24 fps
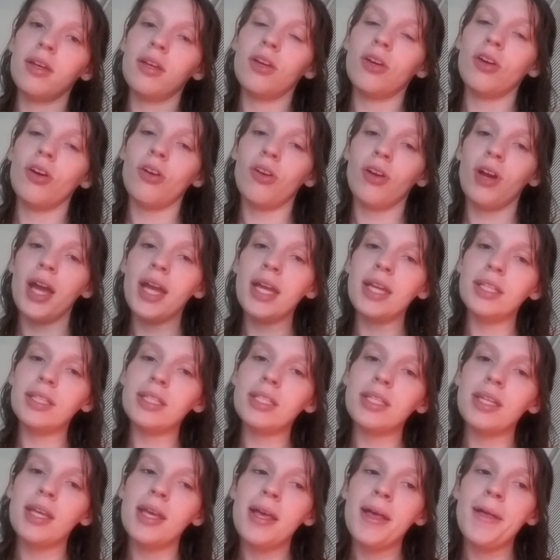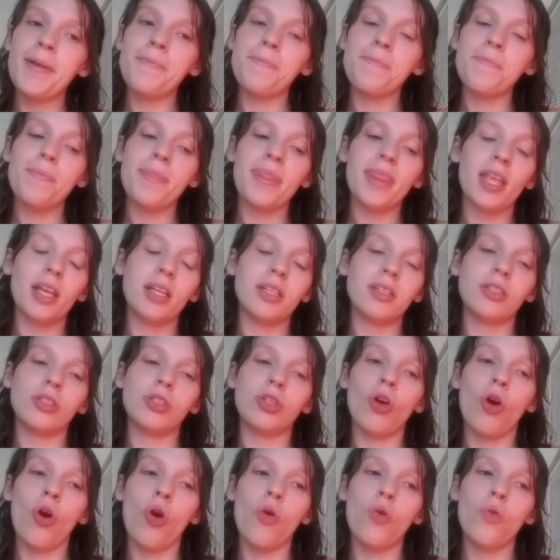All right?
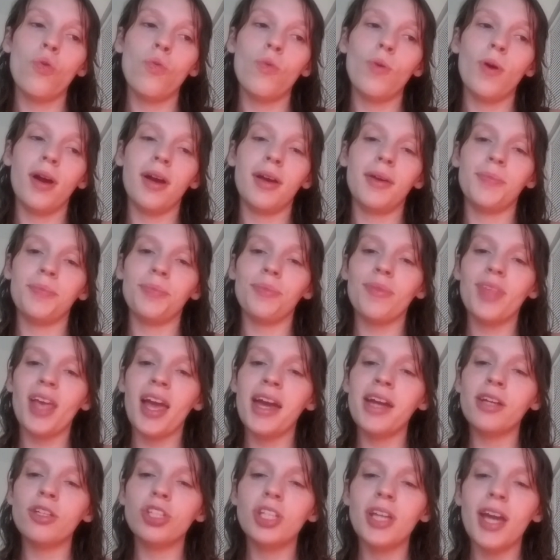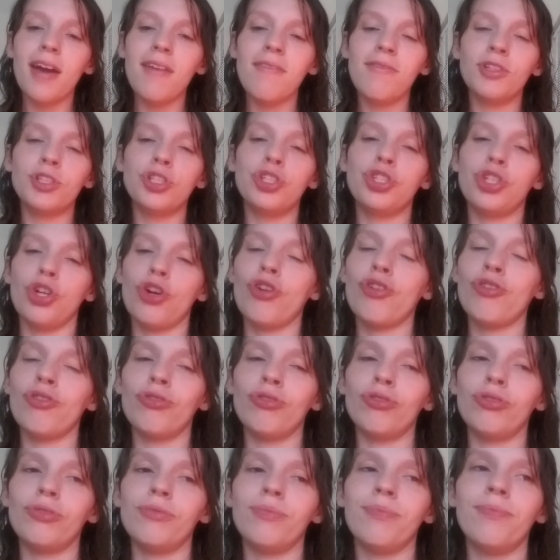So, I actually have a
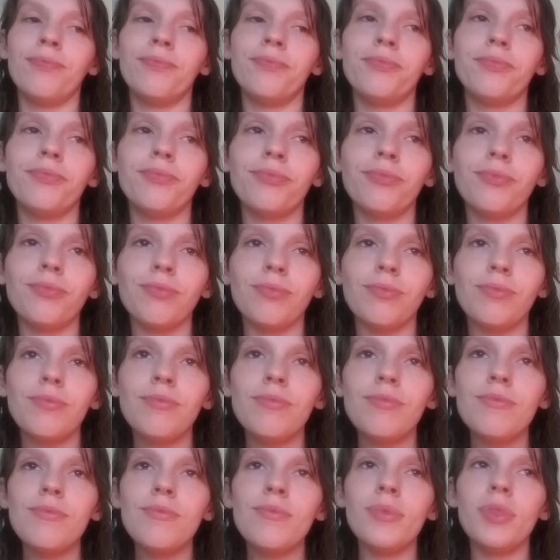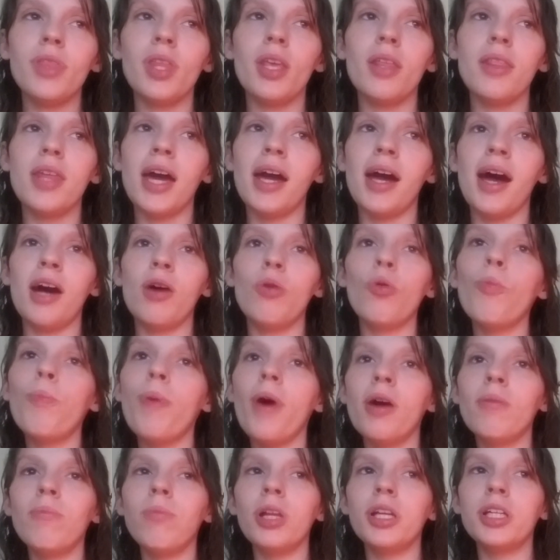journal that I will
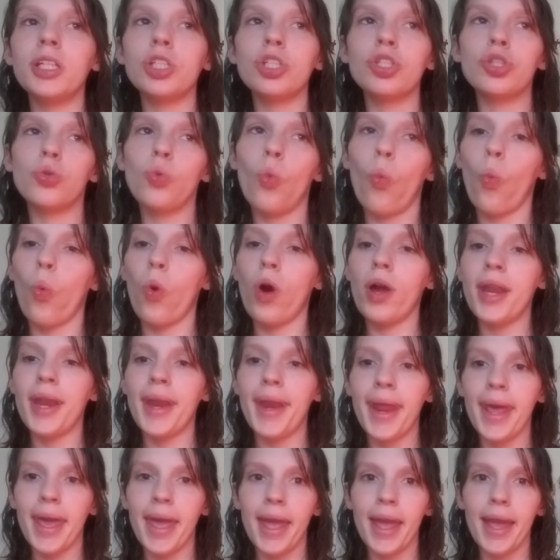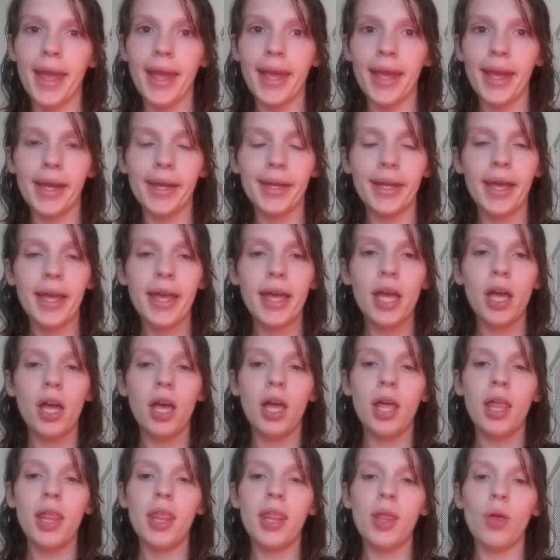publish one day
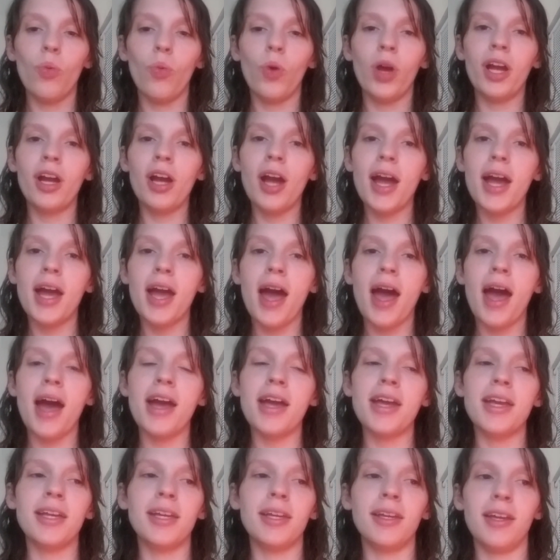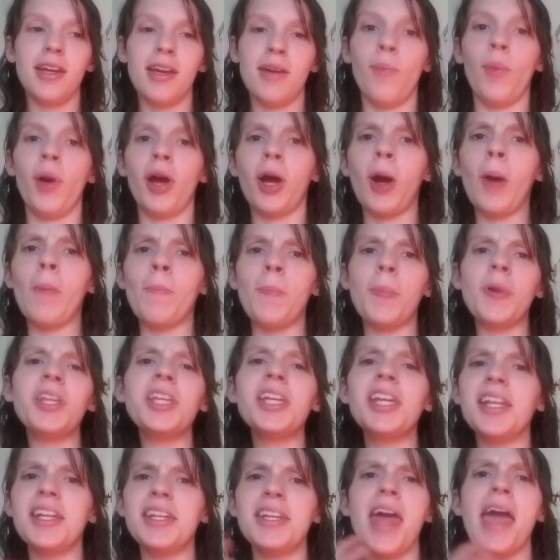where I am a
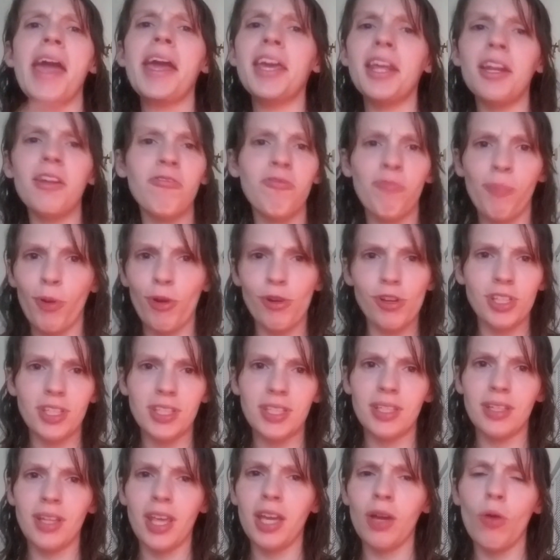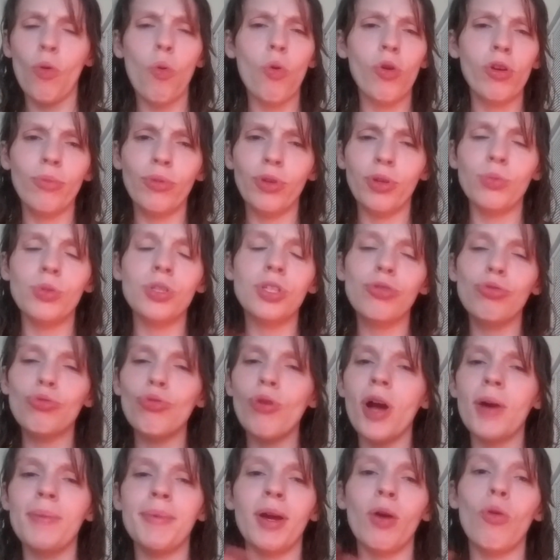complete negative person, like horrible. It was
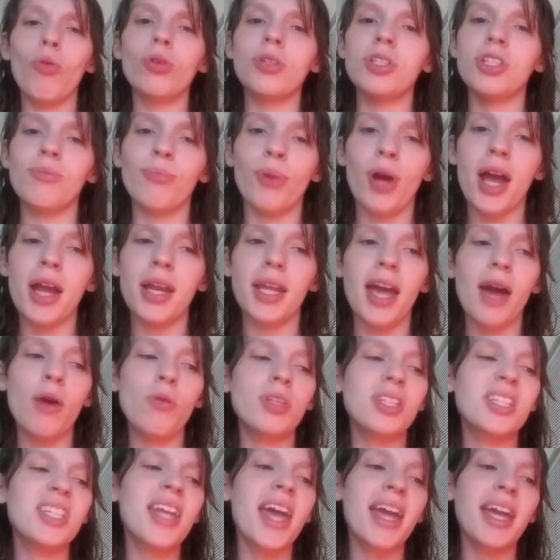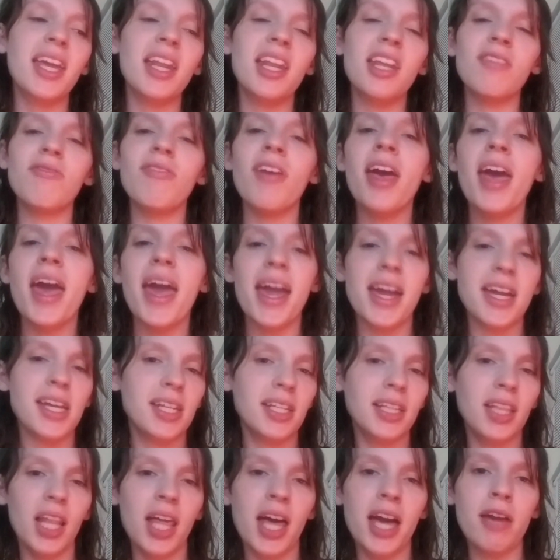throughout my whole sobriety. I was negative,
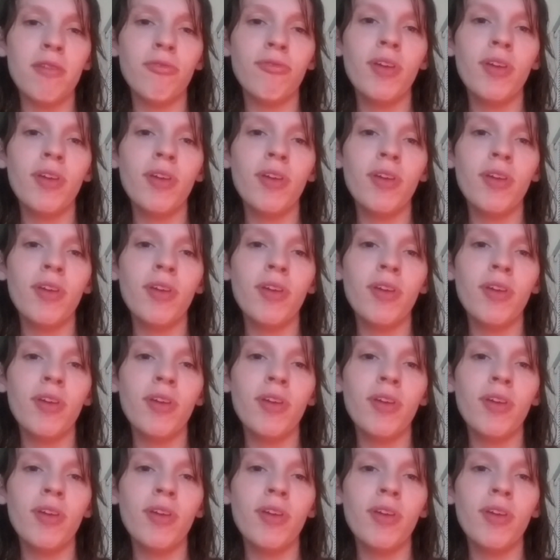hated life,